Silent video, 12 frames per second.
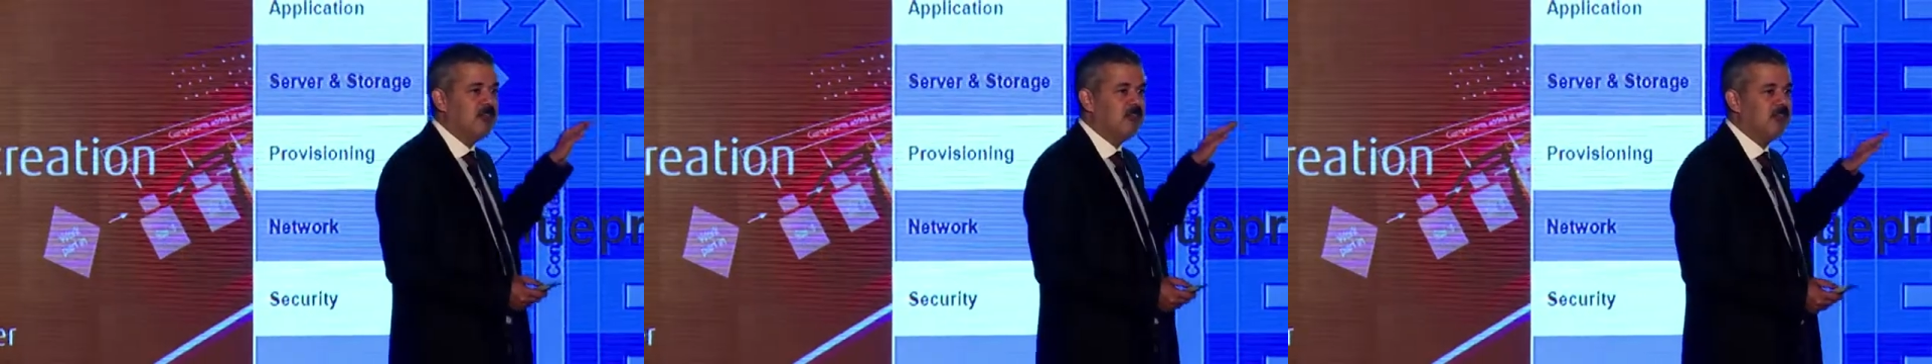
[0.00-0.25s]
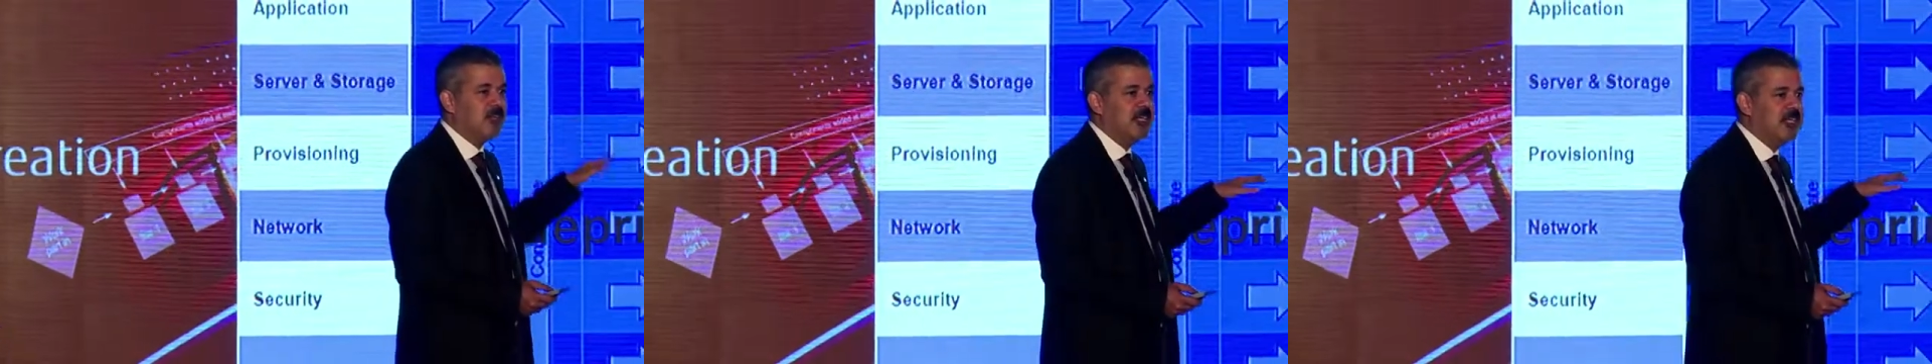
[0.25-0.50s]

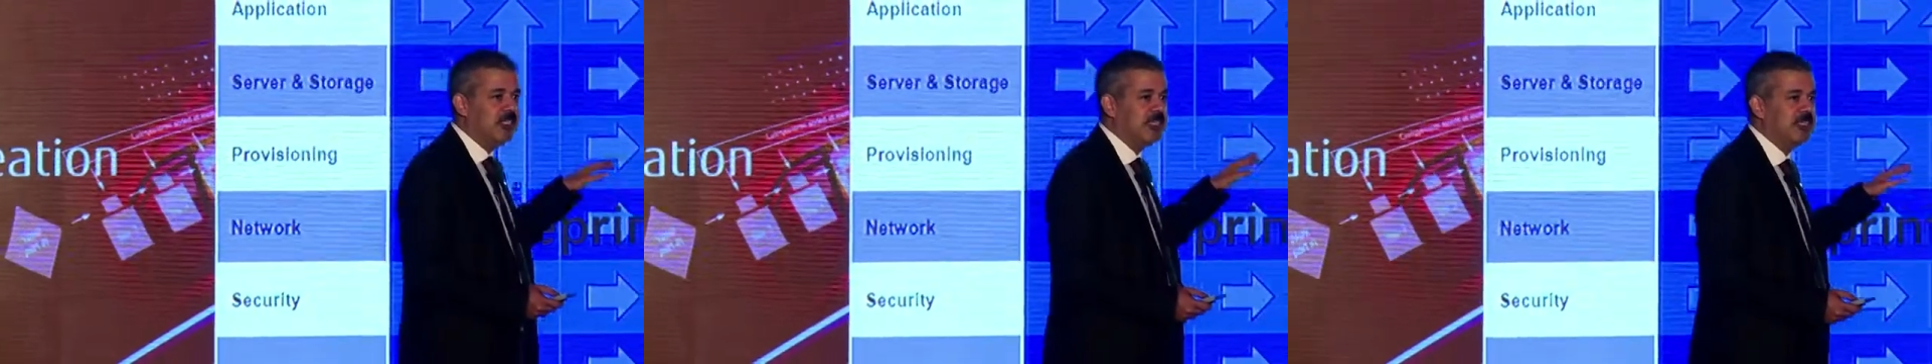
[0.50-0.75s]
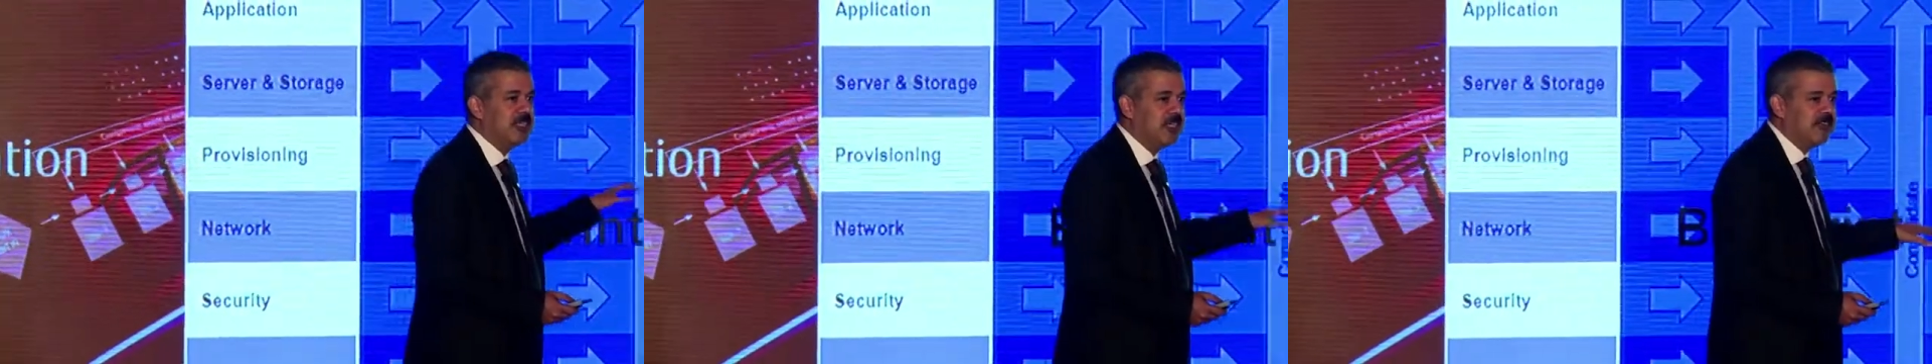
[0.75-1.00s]
for each
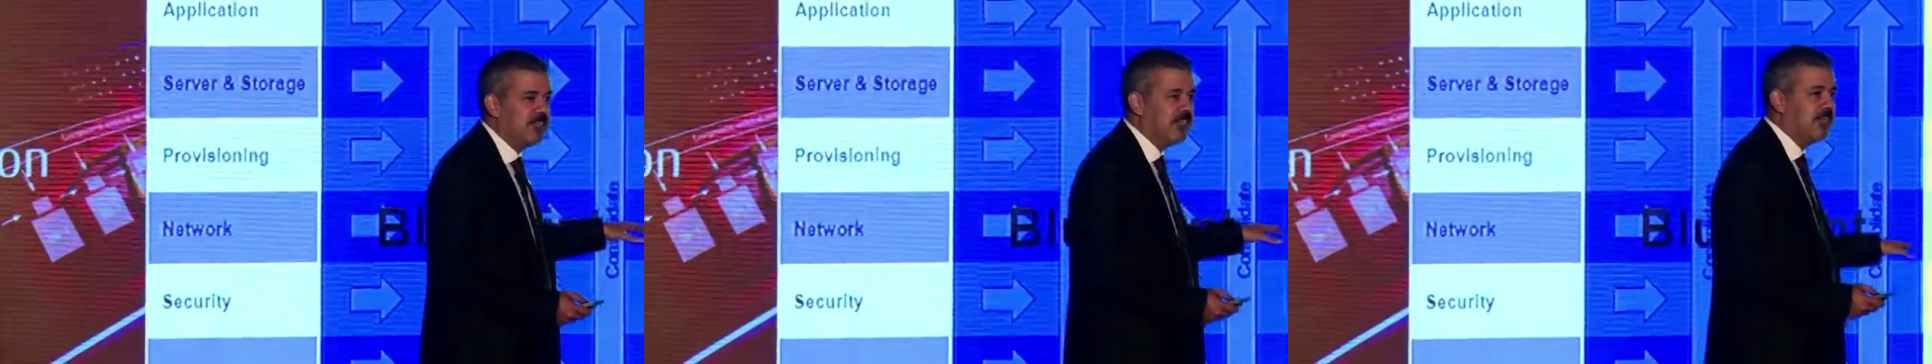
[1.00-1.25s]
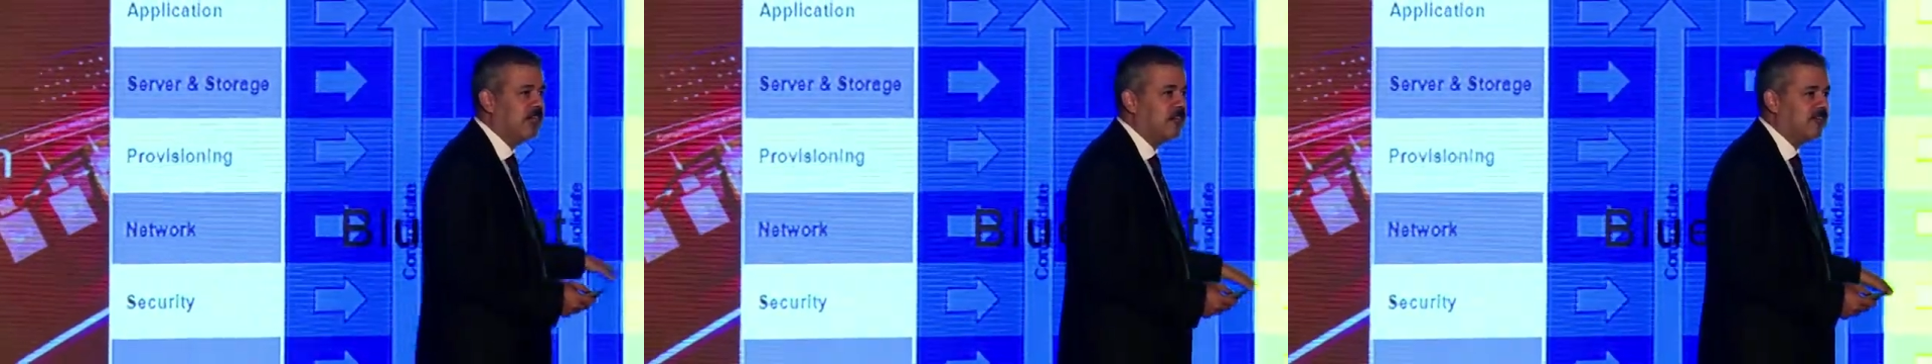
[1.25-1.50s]
and every
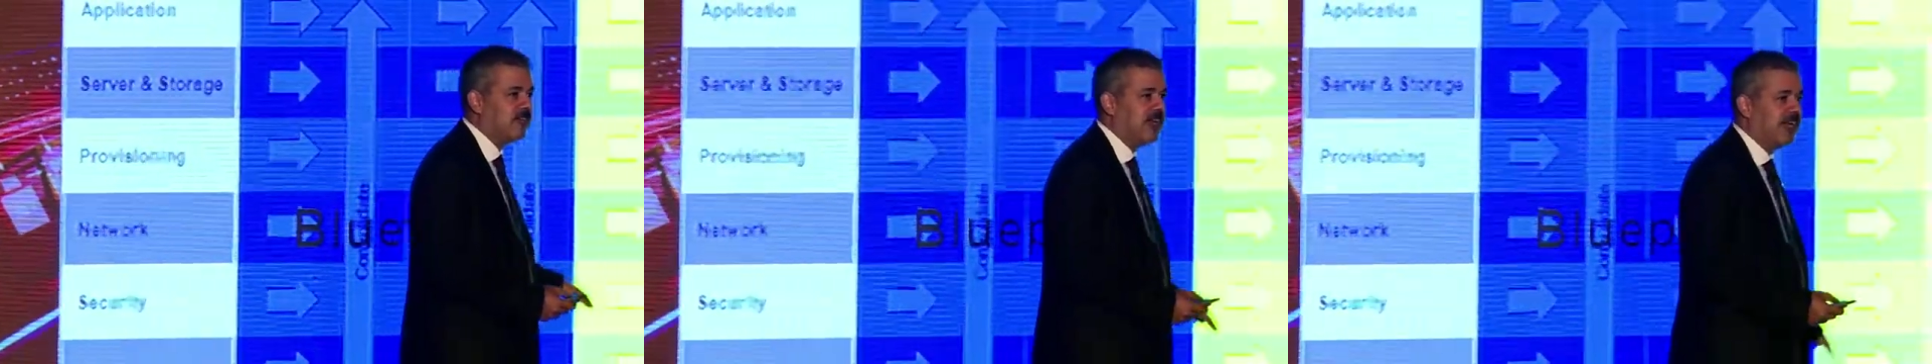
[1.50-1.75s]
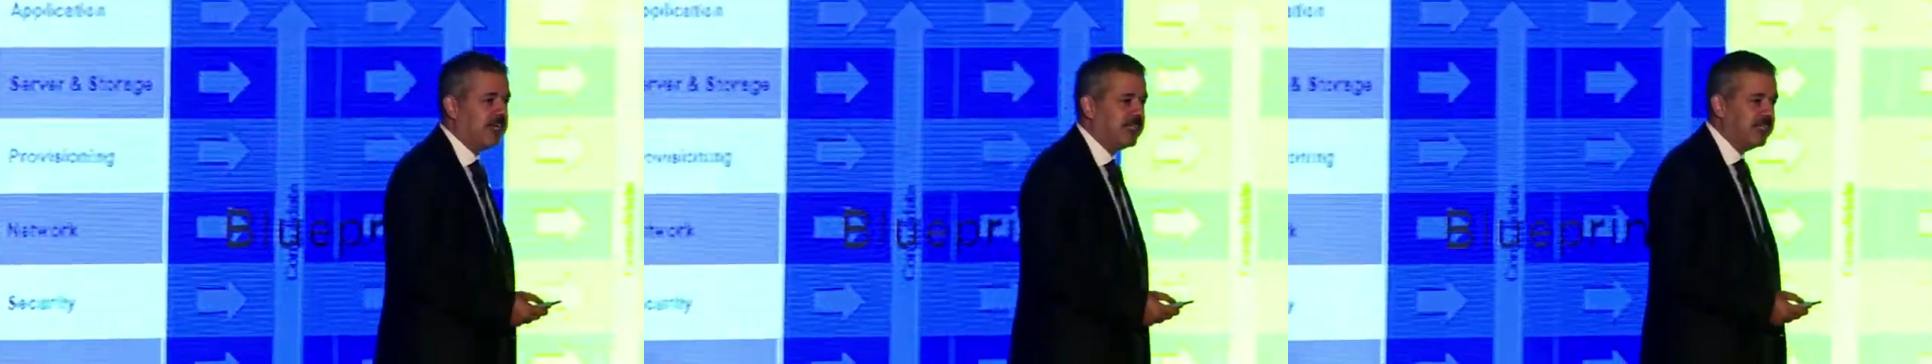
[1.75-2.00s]
layer of the
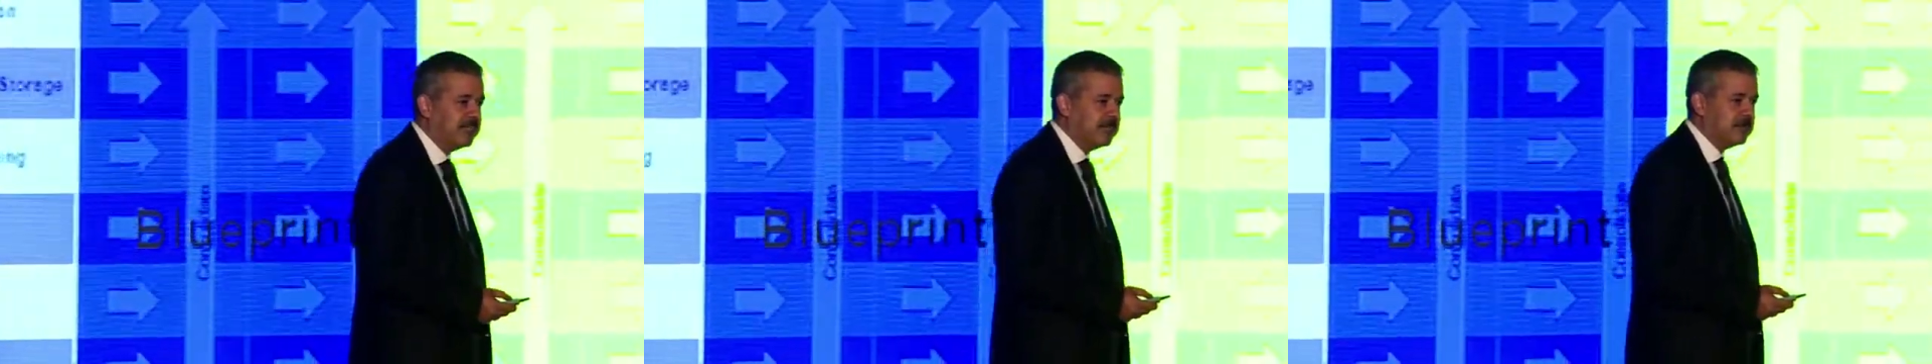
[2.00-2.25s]
IT.